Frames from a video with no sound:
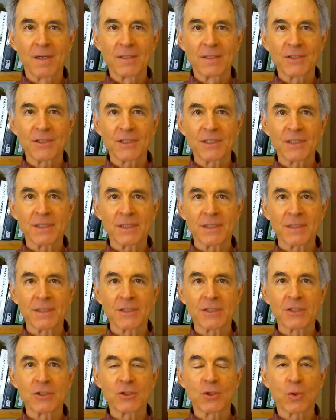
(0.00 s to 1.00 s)
she
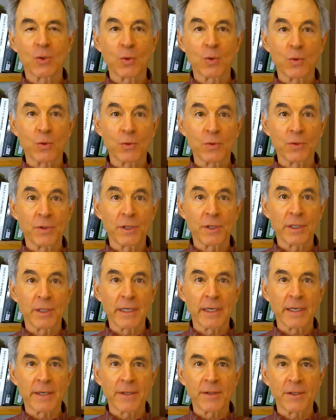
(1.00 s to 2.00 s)
is told
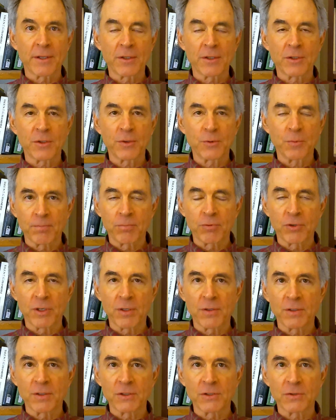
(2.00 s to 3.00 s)
that the two
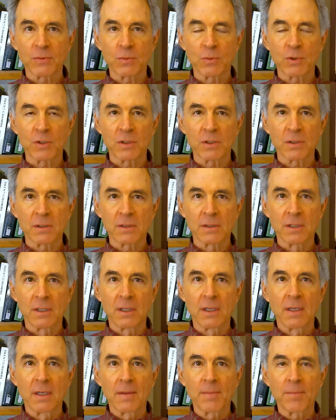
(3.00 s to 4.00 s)
brothers will
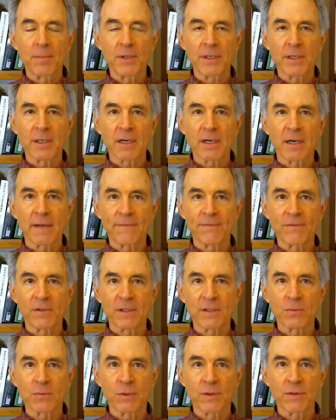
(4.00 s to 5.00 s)
be in
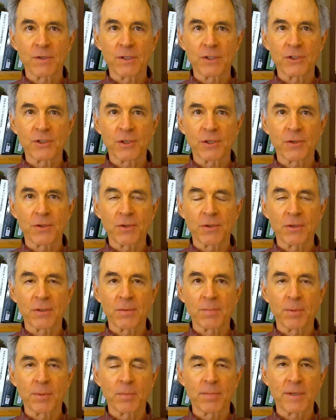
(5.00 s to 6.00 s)
conflict with each other
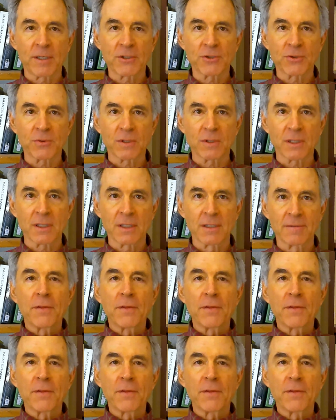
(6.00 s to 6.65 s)
perpetually.